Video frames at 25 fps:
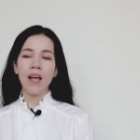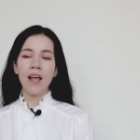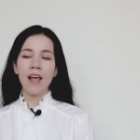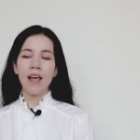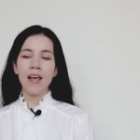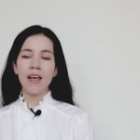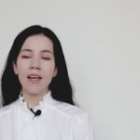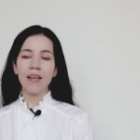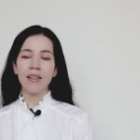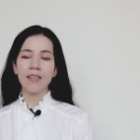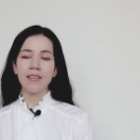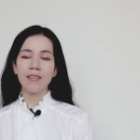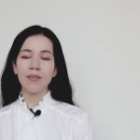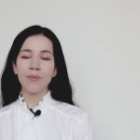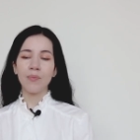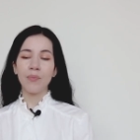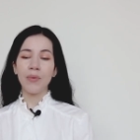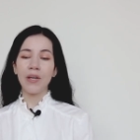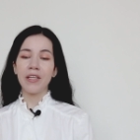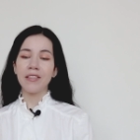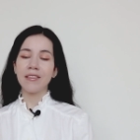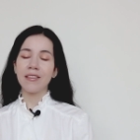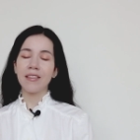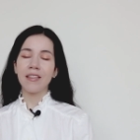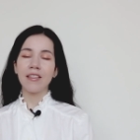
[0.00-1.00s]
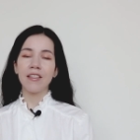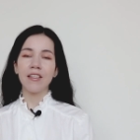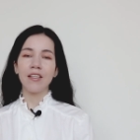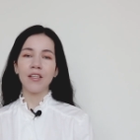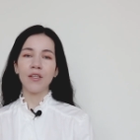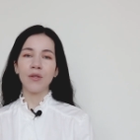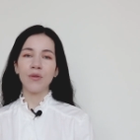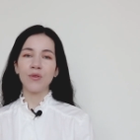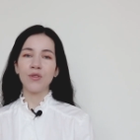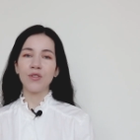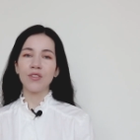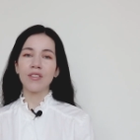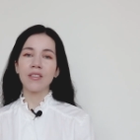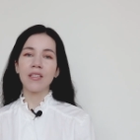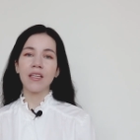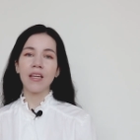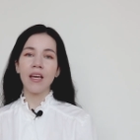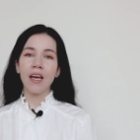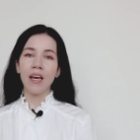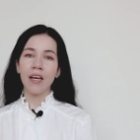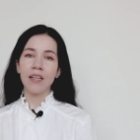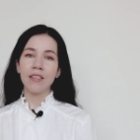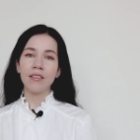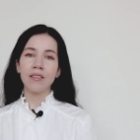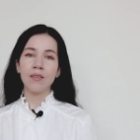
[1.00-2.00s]
And basically you just
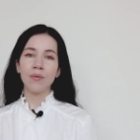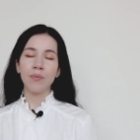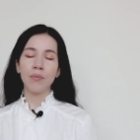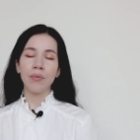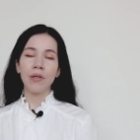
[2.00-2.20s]
can't